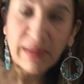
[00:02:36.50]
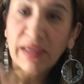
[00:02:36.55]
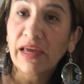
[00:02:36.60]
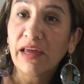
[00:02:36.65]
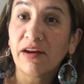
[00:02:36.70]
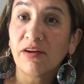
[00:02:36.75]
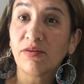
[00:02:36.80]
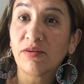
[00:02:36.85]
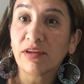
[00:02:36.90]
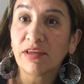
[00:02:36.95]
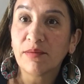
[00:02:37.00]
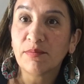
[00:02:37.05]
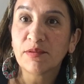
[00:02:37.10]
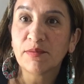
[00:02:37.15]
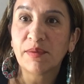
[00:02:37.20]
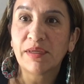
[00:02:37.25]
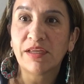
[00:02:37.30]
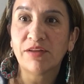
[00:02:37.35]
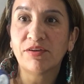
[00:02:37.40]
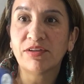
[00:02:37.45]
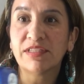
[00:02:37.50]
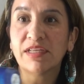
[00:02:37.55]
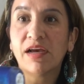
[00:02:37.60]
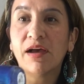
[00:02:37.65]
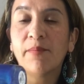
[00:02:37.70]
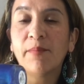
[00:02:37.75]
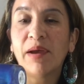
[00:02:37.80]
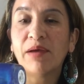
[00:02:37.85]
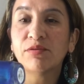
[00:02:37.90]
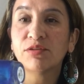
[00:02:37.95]
I don't know, it keeps making noise.
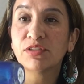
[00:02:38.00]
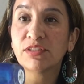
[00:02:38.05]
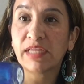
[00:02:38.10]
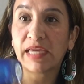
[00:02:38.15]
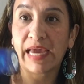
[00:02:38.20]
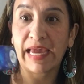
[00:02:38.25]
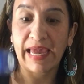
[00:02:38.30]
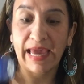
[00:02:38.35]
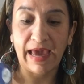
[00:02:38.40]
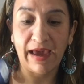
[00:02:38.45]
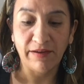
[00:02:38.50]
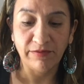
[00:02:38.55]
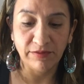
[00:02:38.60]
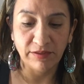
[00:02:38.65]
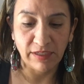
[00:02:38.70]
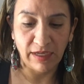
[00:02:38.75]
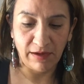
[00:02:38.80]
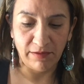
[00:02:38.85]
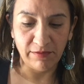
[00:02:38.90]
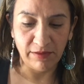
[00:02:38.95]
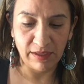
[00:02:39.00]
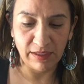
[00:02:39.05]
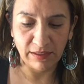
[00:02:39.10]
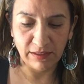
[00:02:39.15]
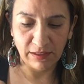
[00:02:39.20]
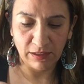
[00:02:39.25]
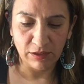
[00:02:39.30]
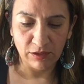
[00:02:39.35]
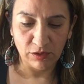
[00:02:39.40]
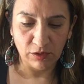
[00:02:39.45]
I was just like, I have to have
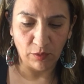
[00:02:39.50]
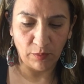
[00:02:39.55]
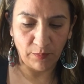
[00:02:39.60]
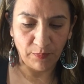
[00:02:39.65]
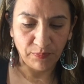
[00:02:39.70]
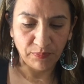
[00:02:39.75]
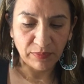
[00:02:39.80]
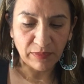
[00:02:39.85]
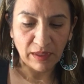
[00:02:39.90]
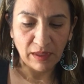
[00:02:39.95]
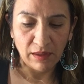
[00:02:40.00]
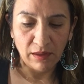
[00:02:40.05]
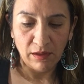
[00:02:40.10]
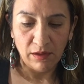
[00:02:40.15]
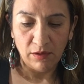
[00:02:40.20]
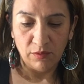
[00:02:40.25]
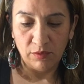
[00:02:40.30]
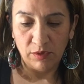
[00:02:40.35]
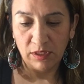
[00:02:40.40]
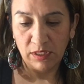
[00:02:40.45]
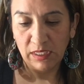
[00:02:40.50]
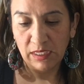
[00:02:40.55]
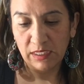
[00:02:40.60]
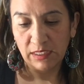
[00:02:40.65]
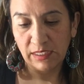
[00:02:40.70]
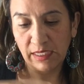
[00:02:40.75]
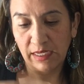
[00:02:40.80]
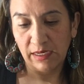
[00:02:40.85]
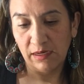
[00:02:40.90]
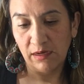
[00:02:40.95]
this. So really
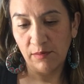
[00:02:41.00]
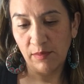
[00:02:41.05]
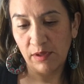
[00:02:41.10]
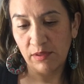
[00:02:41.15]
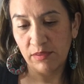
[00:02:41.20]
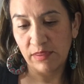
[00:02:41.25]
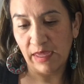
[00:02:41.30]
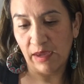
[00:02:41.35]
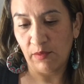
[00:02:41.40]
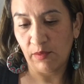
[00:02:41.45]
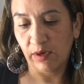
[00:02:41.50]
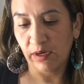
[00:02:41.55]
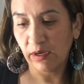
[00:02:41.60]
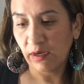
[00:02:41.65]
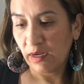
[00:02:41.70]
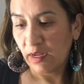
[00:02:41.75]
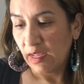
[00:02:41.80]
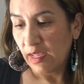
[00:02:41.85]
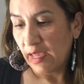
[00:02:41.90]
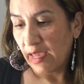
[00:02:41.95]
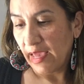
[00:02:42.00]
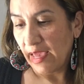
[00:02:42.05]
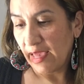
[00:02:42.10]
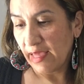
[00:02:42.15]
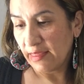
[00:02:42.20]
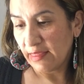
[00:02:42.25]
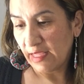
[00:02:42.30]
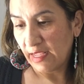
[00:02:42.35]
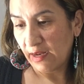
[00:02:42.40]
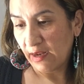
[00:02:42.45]
excited about that one.
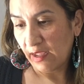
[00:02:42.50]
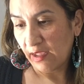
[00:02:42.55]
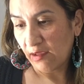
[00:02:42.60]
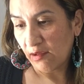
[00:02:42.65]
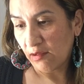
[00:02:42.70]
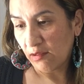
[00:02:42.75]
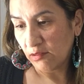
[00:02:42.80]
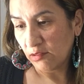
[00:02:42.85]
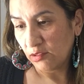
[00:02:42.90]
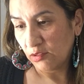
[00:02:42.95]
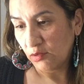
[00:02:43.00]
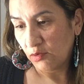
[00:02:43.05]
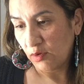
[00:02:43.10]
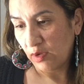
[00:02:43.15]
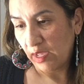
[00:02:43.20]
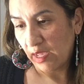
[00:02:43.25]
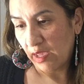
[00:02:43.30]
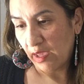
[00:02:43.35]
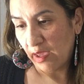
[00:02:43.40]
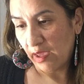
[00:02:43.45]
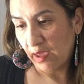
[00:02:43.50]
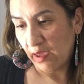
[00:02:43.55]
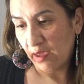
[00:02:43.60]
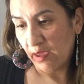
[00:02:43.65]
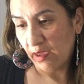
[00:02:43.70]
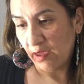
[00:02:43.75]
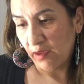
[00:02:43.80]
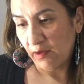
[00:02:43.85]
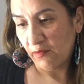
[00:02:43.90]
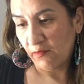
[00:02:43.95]
And then I also
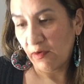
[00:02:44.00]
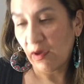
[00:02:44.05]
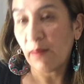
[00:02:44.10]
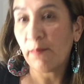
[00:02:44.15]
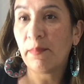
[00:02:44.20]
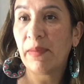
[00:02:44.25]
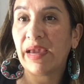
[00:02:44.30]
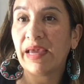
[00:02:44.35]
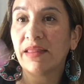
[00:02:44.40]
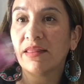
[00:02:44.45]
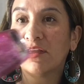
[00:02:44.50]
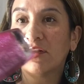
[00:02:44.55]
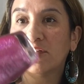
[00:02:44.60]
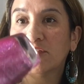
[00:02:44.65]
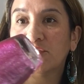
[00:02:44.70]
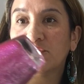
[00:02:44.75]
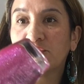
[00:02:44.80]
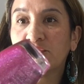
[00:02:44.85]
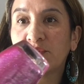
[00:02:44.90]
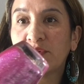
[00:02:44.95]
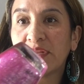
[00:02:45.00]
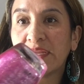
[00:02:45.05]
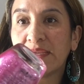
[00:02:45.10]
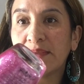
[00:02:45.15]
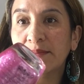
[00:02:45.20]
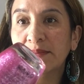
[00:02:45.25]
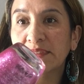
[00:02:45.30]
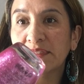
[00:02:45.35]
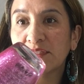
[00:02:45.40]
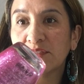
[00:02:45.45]
have Mylar
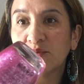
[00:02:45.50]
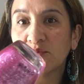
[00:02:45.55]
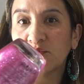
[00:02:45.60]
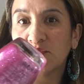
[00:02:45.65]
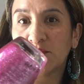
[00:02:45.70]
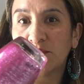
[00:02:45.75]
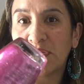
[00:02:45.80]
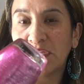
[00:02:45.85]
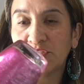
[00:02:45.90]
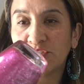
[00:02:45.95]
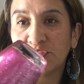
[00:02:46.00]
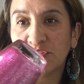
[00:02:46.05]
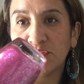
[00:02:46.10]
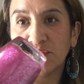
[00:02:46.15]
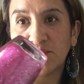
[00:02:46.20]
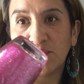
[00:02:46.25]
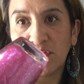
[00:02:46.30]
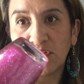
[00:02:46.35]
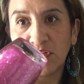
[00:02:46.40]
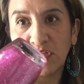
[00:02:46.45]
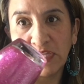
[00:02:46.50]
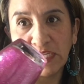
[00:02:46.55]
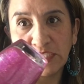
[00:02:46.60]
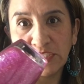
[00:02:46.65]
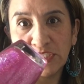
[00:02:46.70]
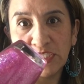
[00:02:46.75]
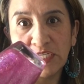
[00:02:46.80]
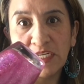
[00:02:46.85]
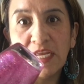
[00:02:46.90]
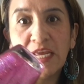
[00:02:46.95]
Dreams. This was from last year's fall
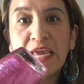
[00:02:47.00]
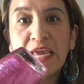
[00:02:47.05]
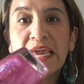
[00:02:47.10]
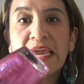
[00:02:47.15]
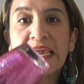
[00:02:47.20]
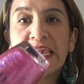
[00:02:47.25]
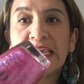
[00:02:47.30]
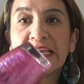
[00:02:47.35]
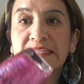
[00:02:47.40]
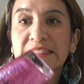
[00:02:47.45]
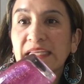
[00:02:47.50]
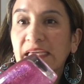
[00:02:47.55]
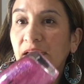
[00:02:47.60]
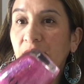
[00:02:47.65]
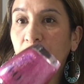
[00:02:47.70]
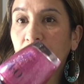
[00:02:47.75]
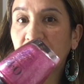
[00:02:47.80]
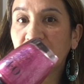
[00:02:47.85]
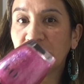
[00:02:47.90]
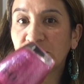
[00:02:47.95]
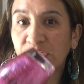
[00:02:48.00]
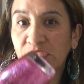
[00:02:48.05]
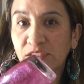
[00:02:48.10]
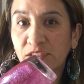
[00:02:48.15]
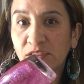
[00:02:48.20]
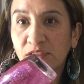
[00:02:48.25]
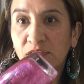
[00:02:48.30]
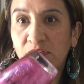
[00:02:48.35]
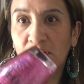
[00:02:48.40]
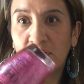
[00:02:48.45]
collection. It's like a
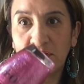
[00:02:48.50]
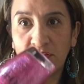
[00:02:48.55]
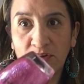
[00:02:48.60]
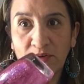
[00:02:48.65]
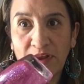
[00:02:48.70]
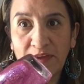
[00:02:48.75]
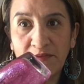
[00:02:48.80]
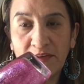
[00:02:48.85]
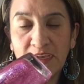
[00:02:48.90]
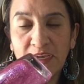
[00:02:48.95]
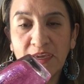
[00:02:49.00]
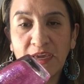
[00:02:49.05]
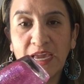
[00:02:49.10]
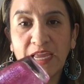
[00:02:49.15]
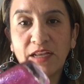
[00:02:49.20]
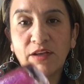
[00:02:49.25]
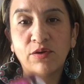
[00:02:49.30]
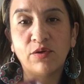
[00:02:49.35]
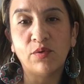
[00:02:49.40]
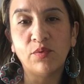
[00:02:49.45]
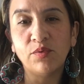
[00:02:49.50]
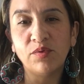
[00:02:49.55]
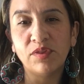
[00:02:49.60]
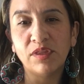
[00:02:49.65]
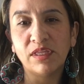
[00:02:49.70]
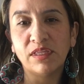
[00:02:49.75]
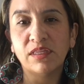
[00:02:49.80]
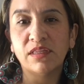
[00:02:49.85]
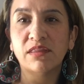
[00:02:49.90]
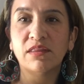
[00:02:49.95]
magenta holographic. I don't
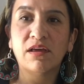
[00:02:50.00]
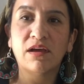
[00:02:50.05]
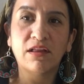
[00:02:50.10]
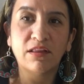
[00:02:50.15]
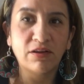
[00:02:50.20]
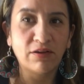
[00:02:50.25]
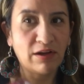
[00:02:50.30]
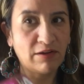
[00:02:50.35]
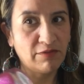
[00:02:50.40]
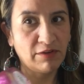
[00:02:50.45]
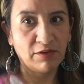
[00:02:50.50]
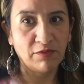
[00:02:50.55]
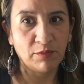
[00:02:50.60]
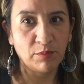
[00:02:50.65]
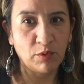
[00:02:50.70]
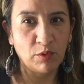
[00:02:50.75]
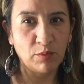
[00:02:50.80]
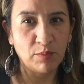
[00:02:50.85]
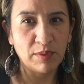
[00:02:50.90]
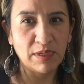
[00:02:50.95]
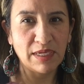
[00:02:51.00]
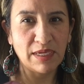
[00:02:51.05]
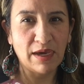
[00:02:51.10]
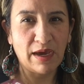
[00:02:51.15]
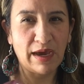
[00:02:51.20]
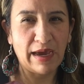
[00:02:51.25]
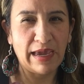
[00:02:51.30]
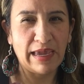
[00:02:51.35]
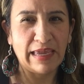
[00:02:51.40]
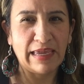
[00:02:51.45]
think that the holographic from
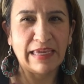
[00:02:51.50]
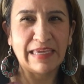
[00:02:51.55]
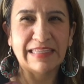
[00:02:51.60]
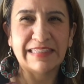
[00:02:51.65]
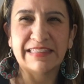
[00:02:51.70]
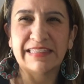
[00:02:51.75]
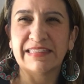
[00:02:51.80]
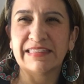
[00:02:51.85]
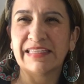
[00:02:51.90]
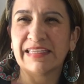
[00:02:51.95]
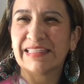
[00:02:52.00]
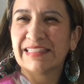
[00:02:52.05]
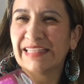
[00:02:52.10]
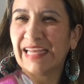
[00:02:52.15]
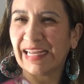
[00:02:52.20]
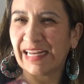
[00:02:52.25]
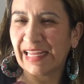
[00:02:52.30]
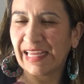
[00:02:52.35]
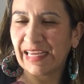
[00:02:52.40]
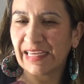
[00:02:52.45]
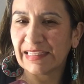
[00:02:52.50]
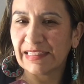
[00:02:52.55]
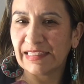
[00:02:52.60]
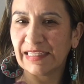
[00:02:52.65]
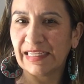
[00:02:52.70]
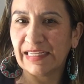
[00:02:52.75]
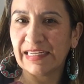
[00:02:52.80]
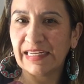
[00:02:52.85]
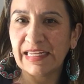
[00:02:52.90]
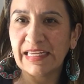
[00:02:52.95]
OPI is as exciting as
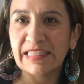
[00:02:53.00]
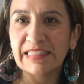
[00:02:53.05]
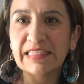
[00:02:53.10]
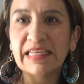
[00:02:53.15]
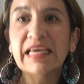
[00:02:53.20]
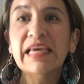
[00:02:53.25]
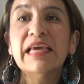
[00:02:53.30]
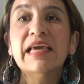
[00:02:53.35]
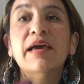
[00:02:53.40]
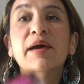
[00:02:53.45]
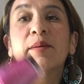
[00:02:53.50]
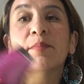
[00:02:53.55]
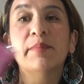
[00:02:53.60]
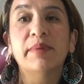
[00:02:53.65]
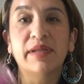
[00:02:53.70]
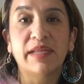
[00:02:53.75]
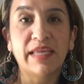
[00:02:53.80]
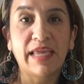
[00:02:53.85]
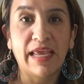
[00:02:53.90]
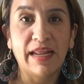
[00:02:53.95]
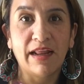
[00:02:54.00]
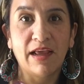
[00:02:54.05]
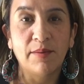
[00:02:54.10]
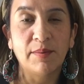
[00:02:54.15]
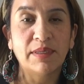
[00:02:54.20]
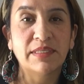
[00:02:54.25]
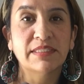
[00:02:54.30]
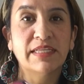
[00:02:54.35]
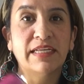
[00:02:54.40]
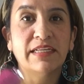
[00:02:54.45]
indies, but again, I'm
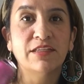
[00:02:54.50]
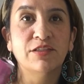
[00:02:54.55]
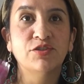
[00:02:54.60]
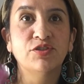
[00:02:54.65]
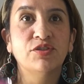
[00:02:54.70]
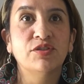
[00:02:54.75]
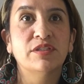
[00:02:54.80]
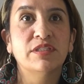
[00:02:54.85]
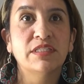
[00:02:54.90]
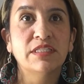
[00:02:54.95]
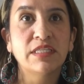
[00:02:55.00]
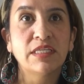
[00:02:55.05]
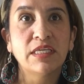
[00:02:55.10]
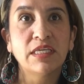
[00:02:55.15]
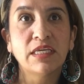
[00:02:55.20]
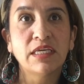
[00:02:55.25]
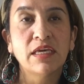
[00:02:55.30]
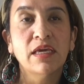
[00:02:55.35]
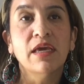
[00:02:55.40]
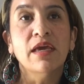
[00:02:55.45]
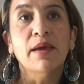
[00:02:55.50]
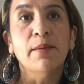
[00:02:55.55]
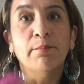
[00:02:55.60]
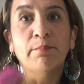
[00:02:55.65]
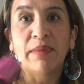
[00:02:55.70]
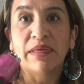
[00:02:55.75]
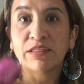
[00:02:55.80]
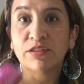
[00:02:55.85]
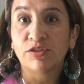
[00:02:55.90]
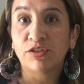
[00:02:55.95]
excited to see
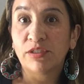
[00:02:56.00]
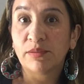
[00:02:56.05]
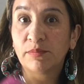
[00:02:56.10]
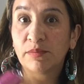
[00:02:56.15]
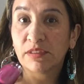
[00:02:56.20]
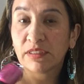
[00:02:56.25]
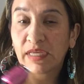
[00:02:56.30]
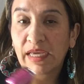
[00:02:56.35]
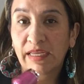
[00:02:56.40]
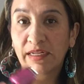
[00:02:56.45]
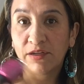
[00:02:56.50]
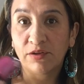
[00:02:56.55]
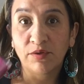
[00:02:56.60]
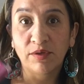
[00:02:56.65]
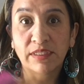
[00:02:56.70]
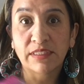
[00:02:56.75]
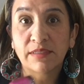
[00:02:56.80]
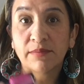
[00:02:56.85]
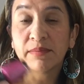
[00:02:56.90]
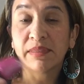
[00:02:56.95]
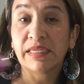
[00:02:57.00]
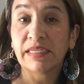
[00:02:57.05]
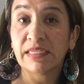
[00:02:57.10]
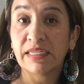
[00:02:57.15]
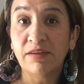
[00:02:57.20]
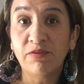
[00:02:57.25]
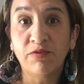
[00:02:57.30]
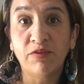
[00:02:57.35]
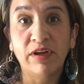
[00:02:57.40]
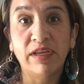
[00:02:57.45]
mainstreams kind of doing something
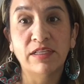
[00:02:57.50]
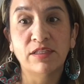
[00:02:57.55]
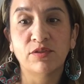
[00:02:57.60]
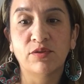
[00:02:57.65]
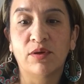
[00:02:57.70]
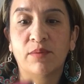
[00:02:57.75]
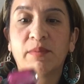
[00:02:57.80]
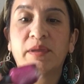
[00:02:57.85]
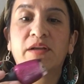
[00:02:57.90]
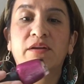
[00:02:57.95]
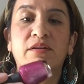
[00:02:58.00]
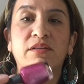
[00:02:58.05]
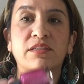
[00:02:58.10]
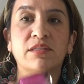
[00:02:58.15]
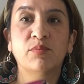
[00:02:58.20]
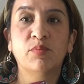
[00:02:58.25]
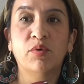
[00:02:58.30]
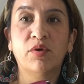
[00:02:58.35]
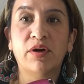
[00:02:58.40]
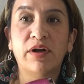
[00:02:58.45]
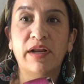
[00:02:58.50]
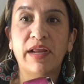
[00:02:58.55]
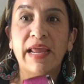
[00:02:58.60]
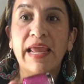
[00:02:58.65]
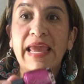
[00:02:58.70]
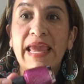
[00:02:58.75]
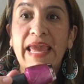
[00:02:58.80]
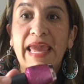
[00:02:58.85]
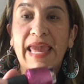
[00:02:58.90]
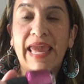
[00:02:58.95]
different, so I'm here to support.
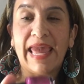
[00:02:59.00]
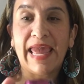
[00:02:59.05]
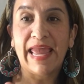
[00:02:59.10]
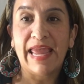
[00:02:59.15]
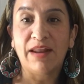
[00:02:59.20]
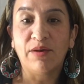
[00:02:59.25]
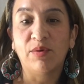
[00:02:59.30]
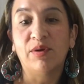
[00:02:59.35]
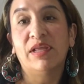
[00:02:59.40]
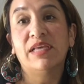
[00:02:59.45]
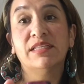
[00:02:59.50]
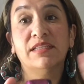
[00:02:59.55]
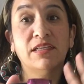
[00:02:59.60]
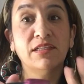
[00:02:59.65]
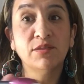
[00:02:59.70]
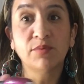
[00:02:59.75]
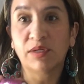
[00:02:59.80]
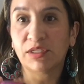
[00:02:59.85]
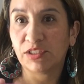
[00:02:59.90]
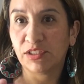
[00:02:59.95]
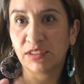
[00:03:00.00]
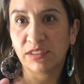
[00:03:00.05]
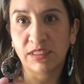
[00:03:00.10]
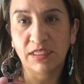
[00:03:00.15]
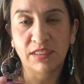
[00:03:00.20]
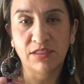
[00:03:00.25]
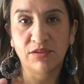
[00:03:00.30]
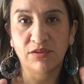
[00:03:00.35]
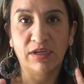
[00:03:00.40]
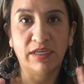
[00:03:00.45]
And when I saw swatches of
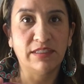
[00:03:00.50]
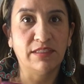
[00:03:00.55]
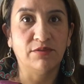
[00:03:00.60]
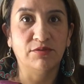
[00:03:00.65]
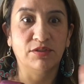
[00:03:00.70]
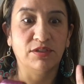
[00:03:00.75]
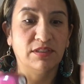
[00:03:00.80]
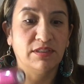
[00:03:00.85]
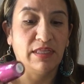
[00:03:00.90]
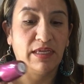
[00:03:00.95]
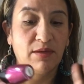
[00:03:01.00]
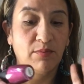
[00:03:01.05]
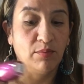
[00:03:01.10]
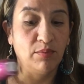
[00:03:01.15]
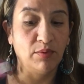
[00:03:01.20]
these, you guys, I was just like